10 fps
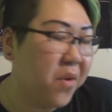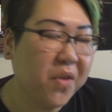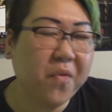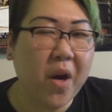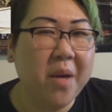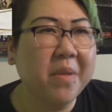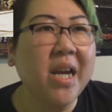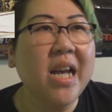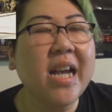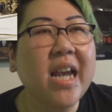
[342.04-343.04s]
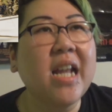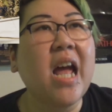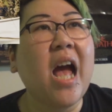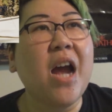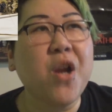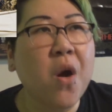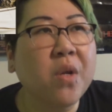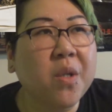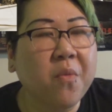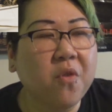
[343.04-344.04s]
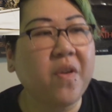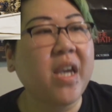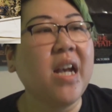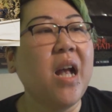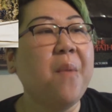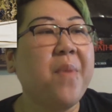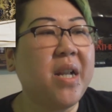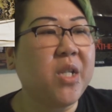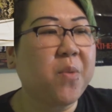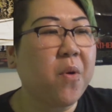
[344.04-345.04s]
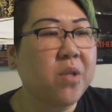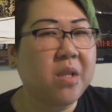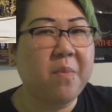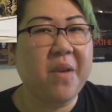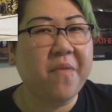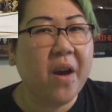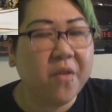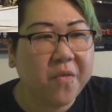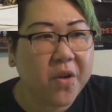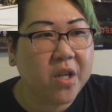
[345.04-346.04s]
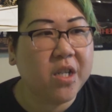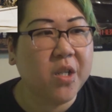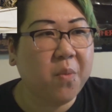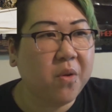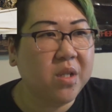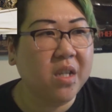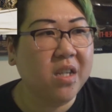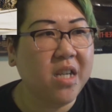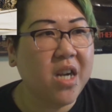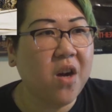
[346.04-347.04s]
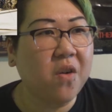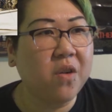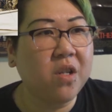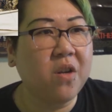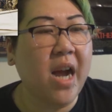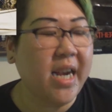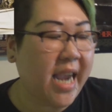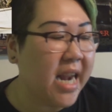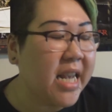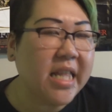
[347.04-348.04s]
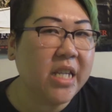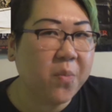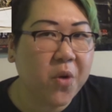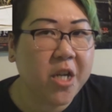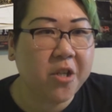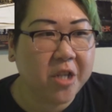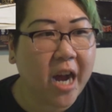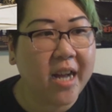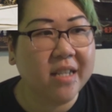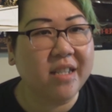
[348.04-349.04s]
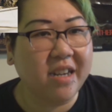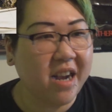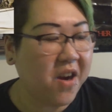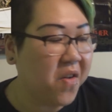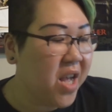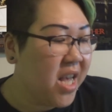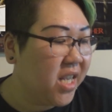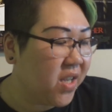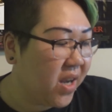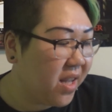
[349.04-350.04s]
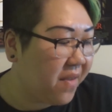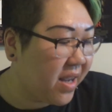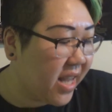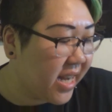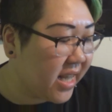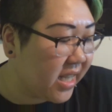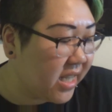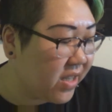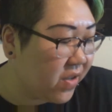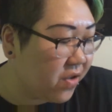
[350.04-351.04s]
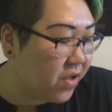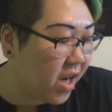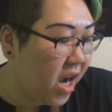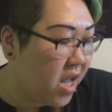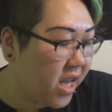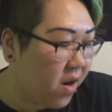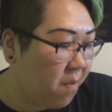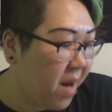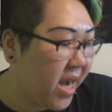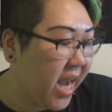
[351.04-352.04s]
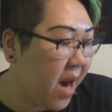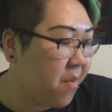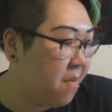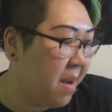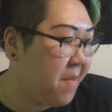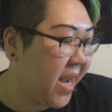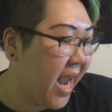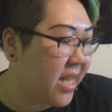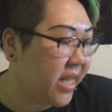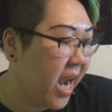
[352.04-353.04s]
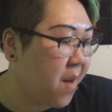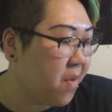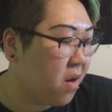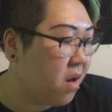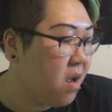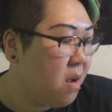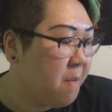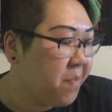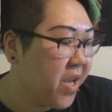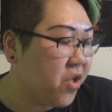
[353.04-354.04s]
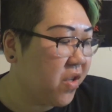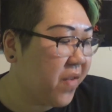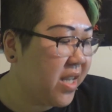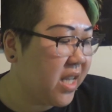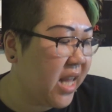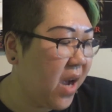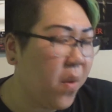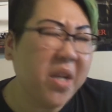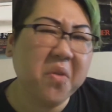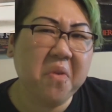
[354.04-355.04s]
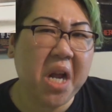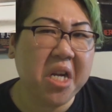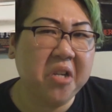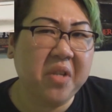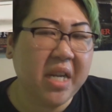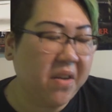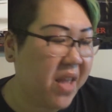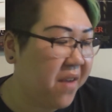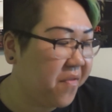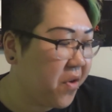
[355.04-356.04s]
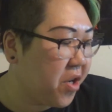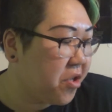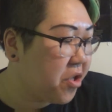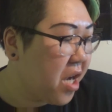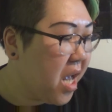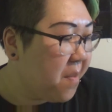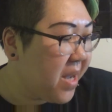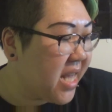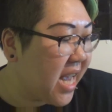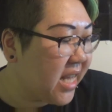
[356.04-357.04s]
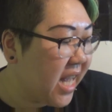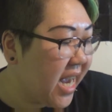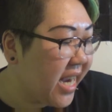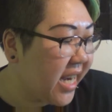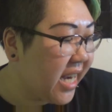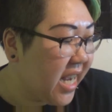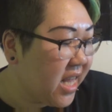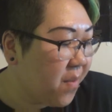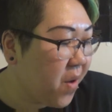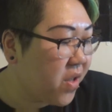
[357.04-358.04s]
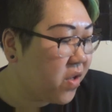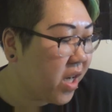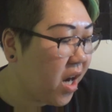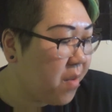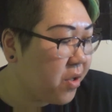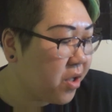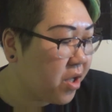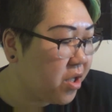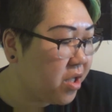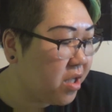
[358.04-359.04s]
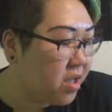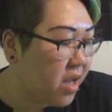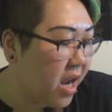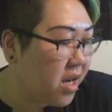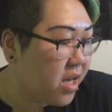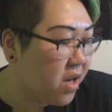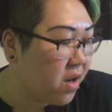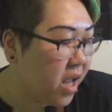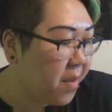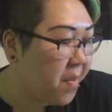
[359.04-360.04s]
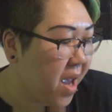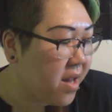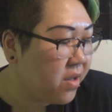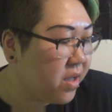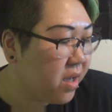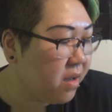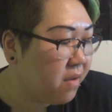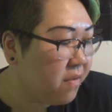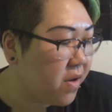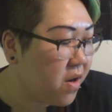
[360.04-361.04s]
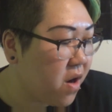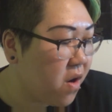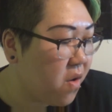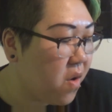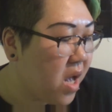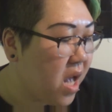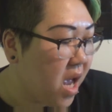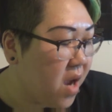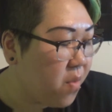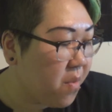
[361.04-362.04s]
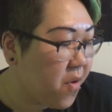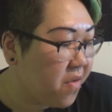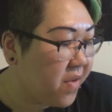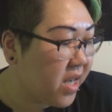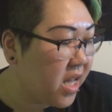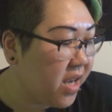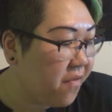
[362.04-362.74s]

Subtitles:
it's framed. Again, I know it's a movie, but it's supposed to be found footage. It's supposed to, you know, you're not getting these pretty shots, you know? So I love how, like, the sister's just like, oh, my camera, my big-ass camera is just facing that way, so we're not gonna use any of that footage. But then, like, the brother's like, I'm just gonna stand here, like, pensive, you know, and we're perfectly